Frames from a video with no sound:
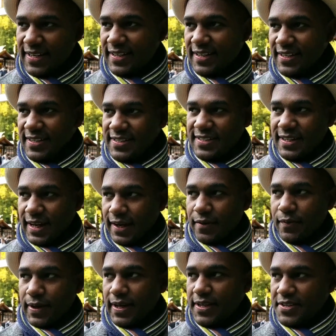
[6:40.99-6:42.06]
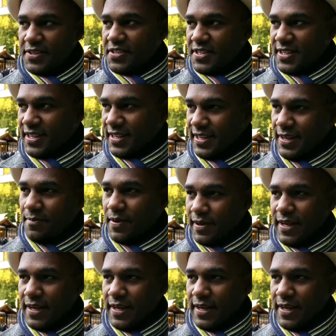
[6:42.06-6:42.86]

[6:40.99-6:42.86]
is like when I just came here,